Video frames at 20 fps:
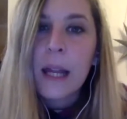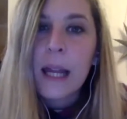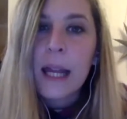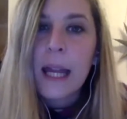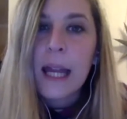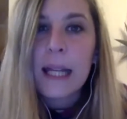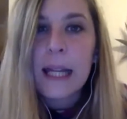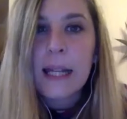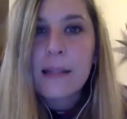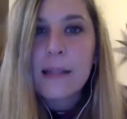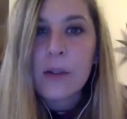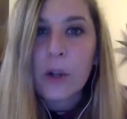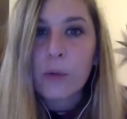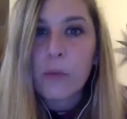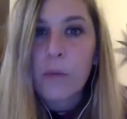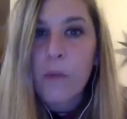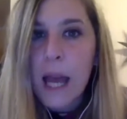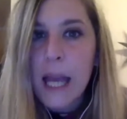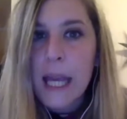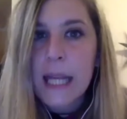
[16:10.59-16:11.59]
And that's not
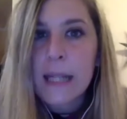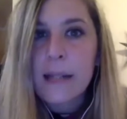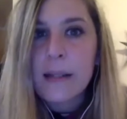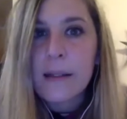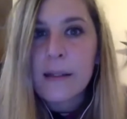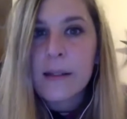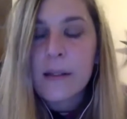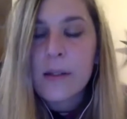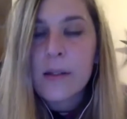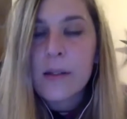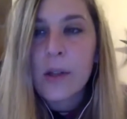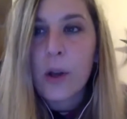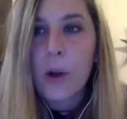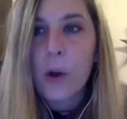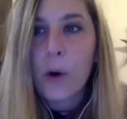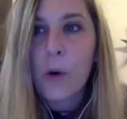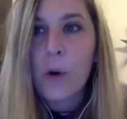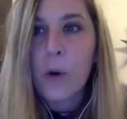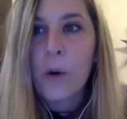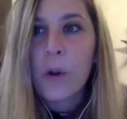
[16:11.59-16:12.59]
right.
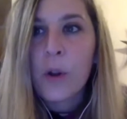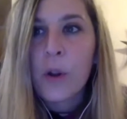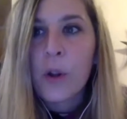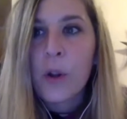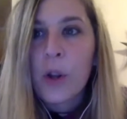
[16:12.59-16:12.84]
So